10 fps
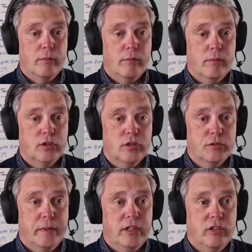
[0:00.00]
promotional
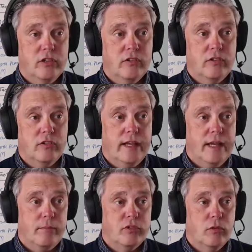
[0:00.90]
expenditures is there.
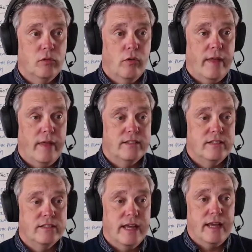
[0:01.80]
Yep, so all that
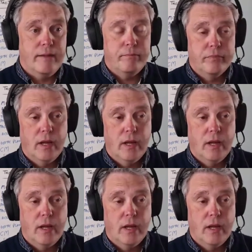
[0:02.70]
is there.